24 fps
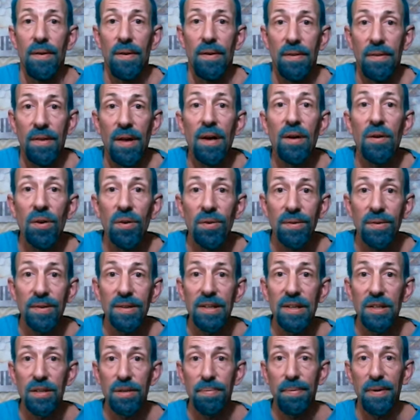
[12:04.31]
the Holy
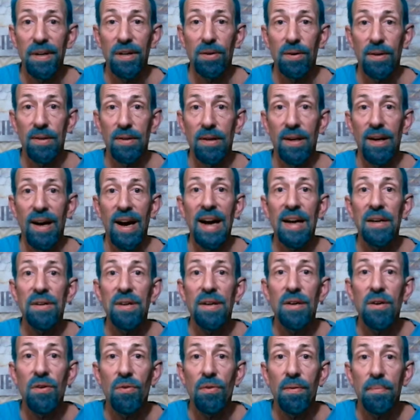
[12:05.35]
Spirit. How do
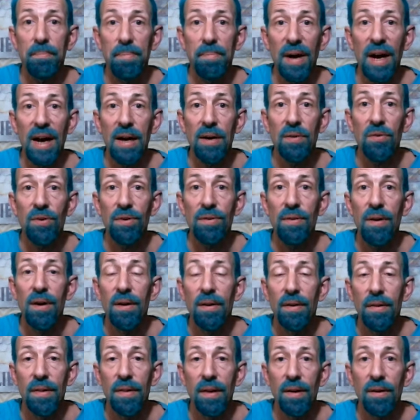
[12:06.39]
you empower
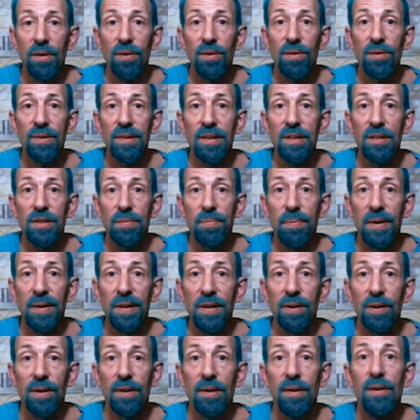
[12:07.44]
the Holy
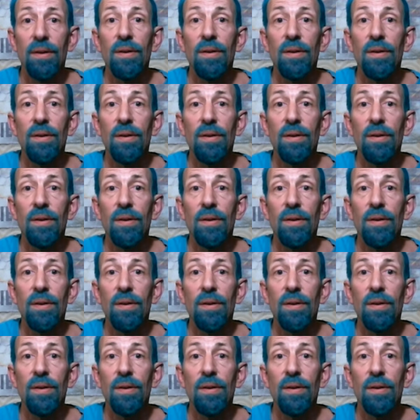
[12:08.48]
Spirit?